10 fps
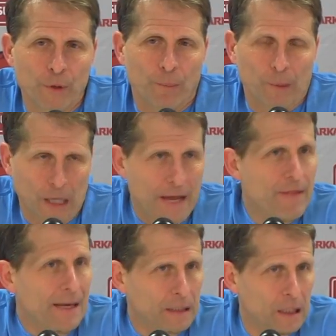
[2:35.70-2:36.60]
play
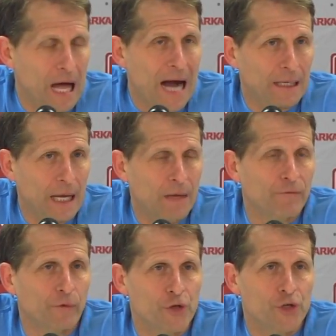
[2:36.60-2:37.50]
that clock game
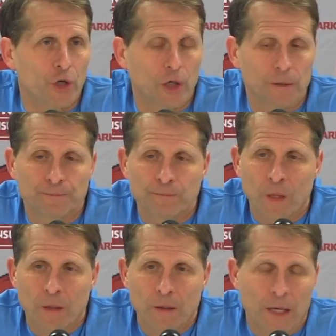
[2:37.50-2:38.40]
for sure
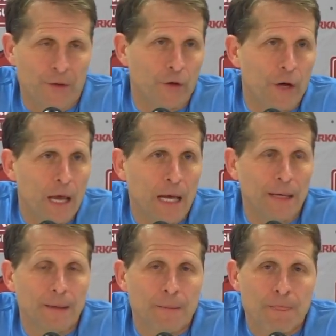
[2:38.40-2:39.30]
in your
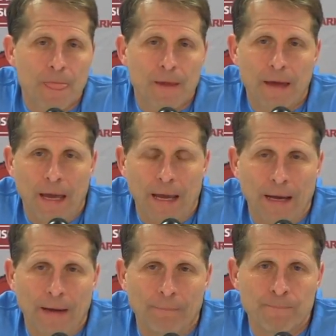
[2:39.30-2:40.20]
head,
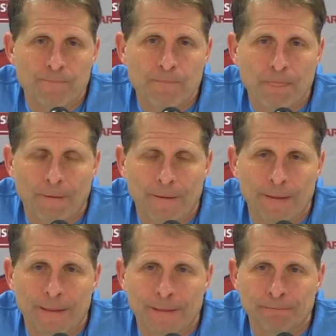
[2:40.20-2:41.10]
and
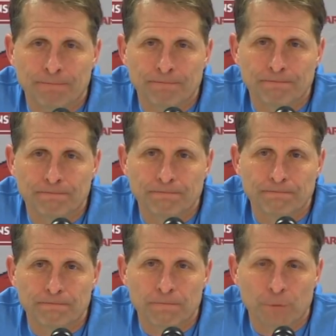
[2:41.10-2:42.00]
played
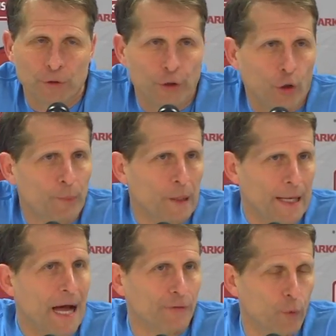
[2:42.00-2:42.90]

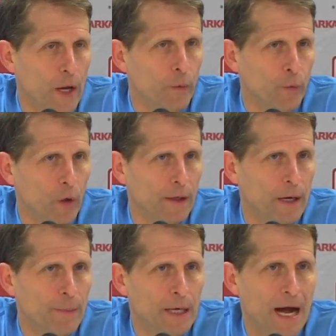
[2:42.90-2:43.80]
out the way we wanted.
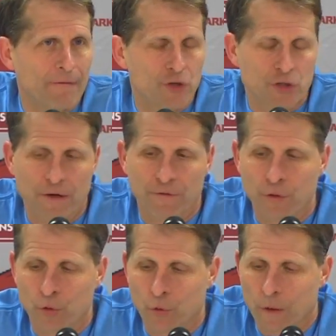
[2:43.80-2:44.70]
I mean, obviously, if
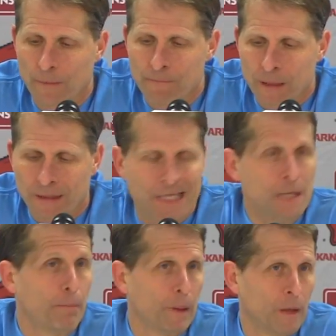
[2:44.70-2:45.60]
you
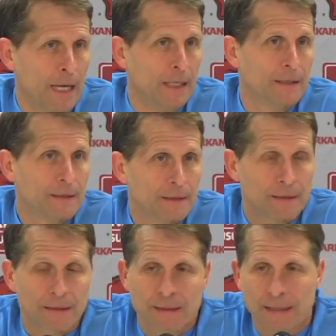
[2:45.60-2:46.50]
keep playing,
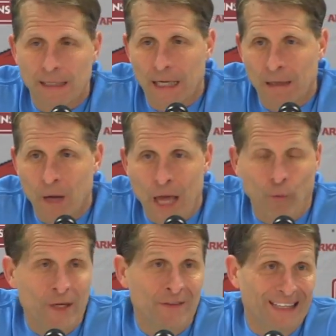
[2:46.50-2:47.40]

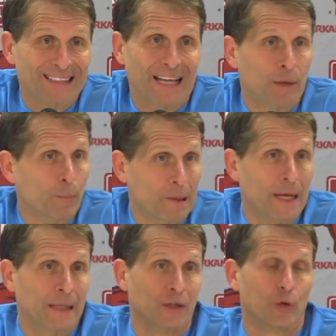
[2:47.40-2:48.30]
and we did let them
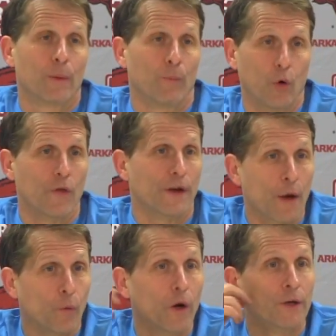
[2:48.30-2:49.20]
play a little bit more than
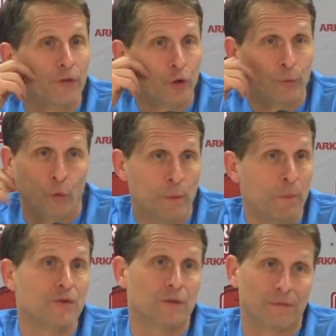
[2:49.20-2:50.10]
I wanted to, but we
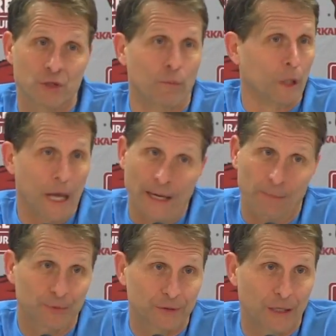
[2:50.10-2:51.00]
missed some
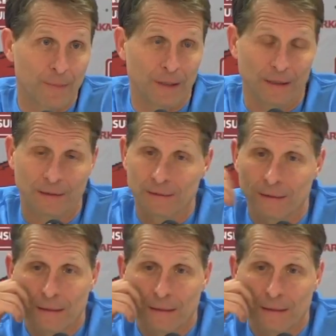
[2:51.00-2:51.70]
layups. I mean,